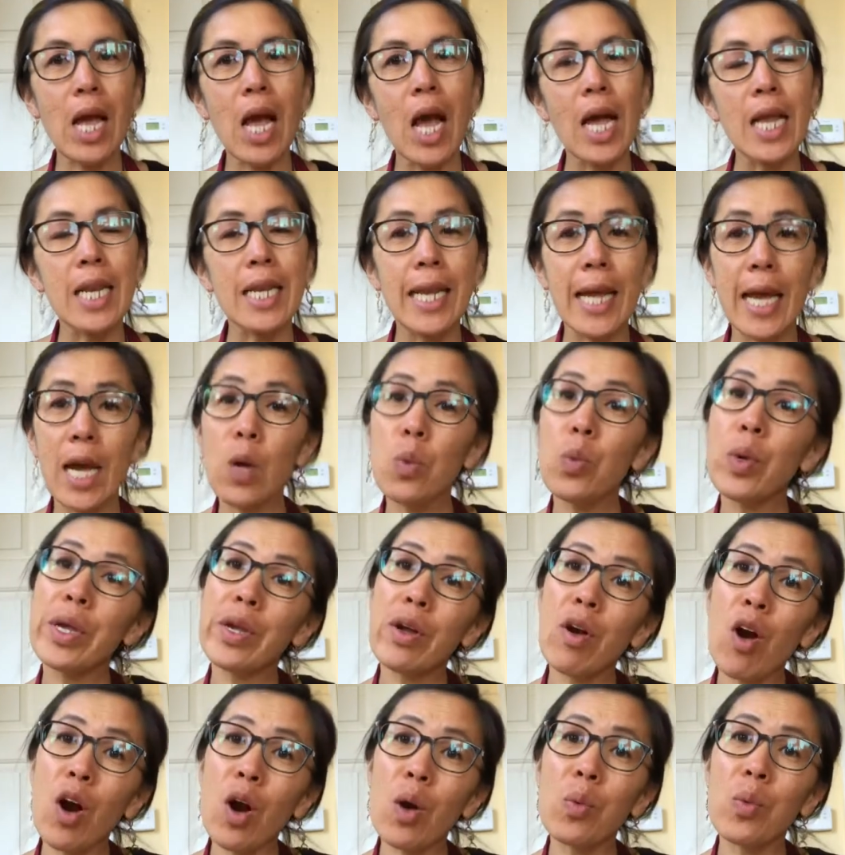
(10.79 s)
Now we
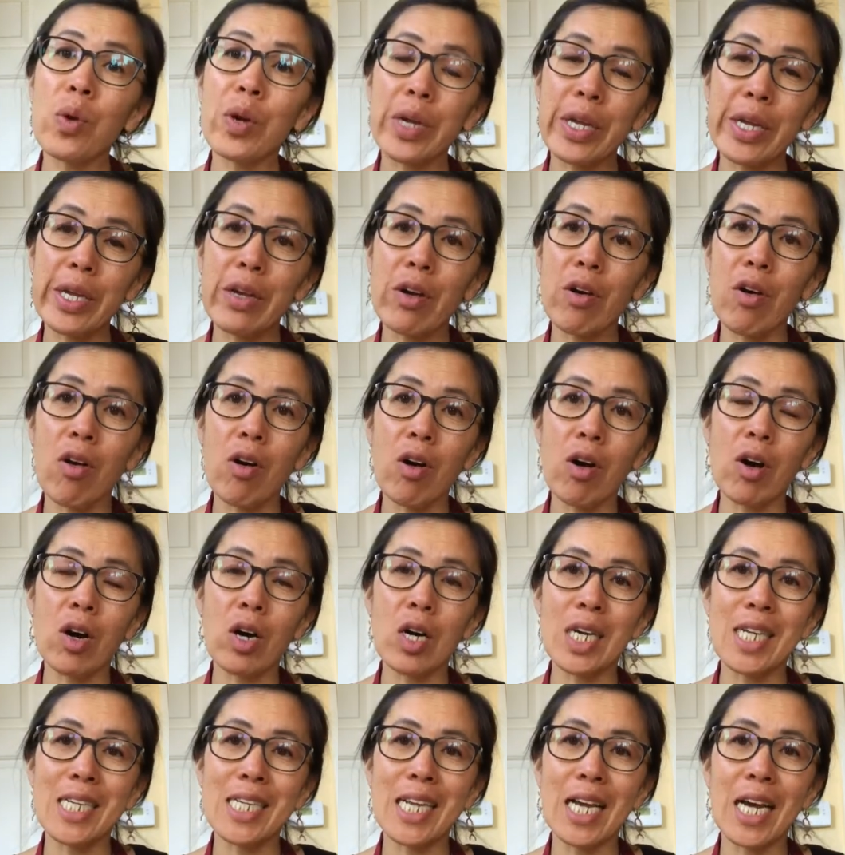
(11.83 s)
are working
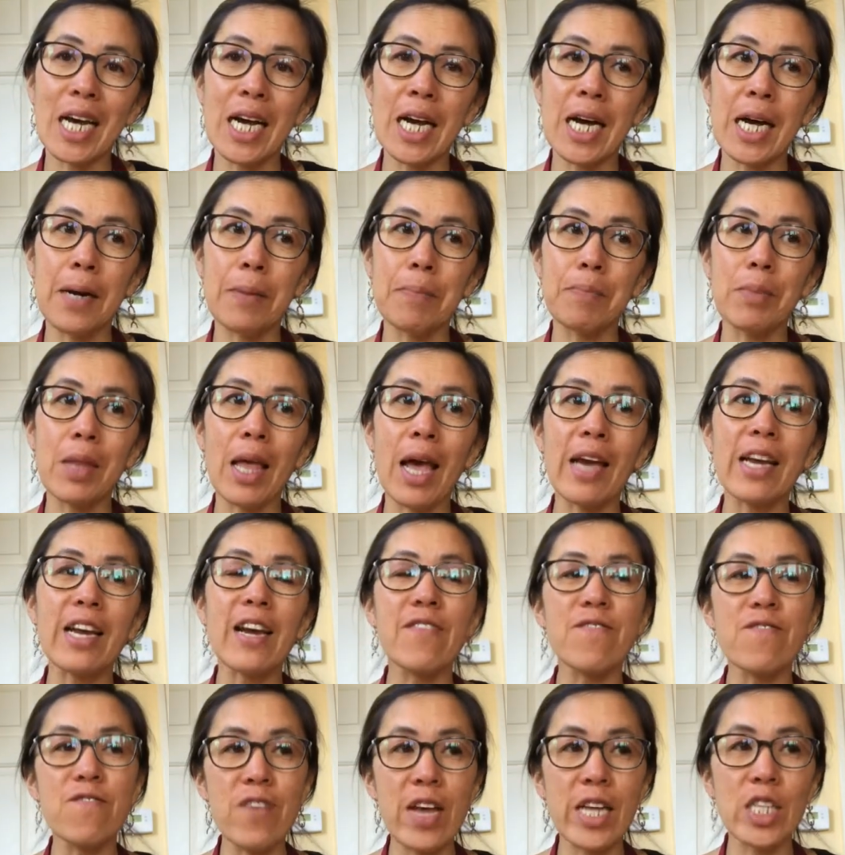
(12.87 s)
on a
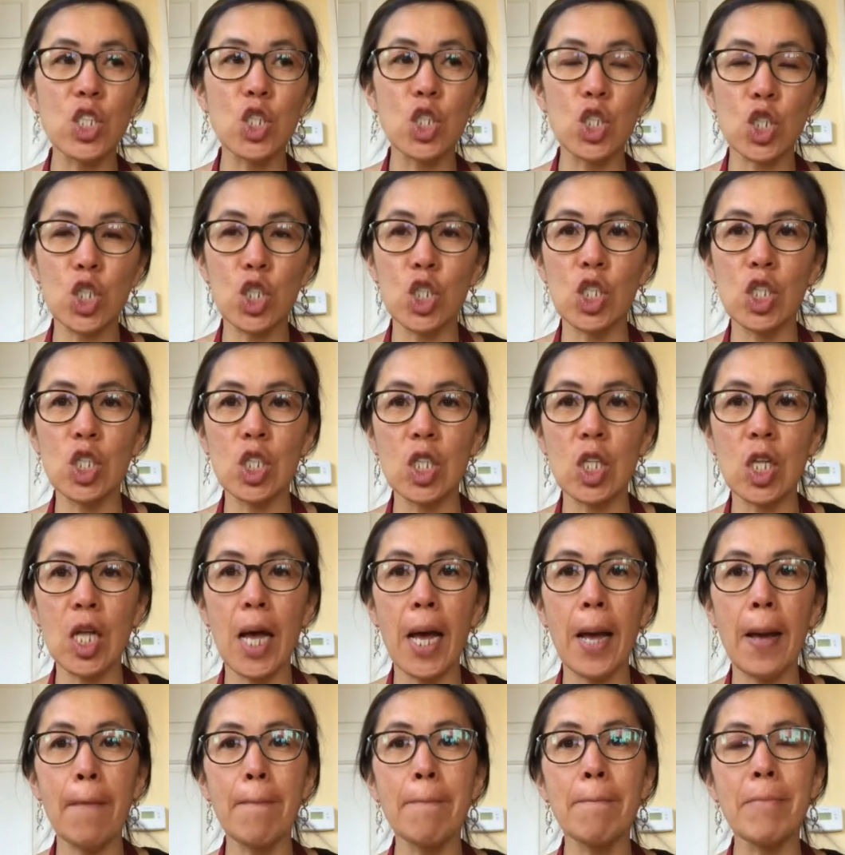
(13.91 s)
conventional
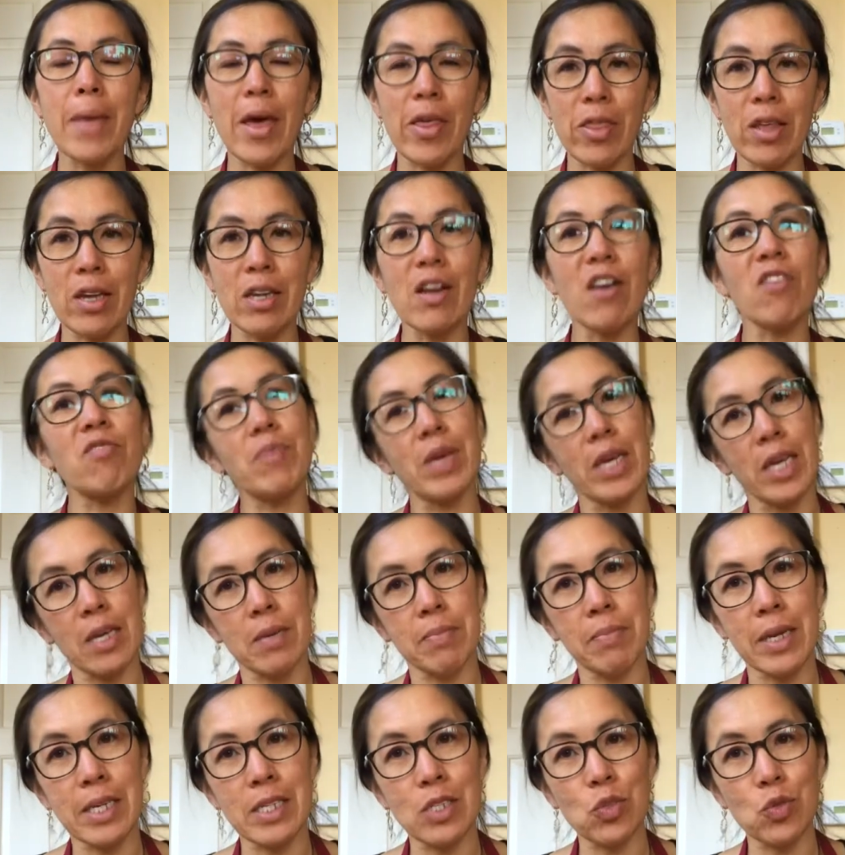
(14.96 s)
method of making
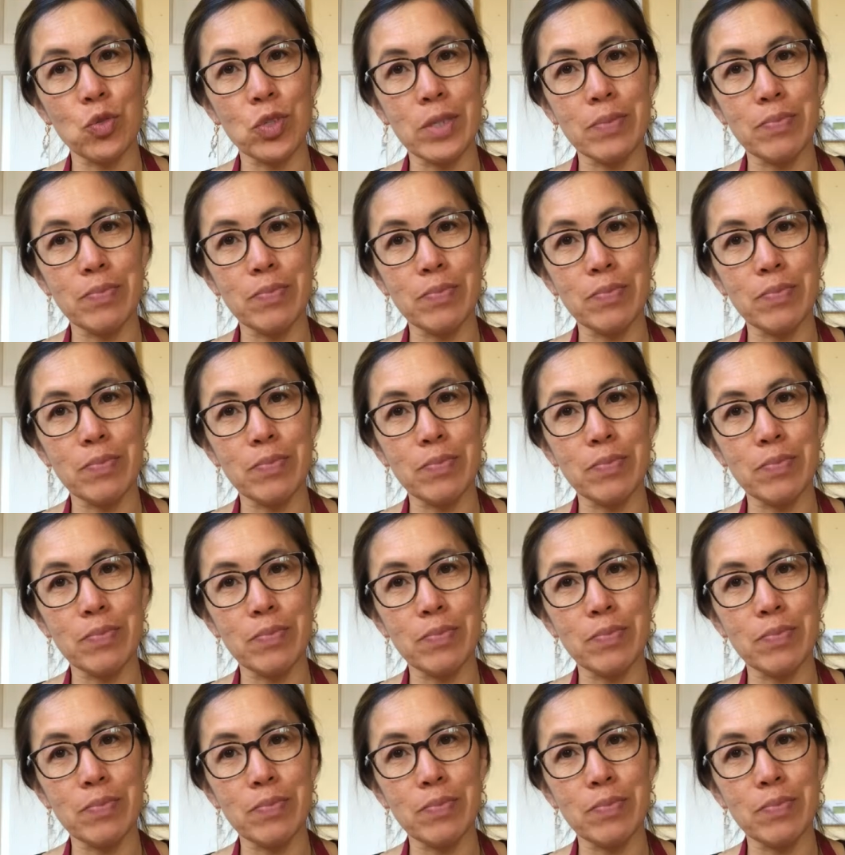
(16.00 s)
pastry.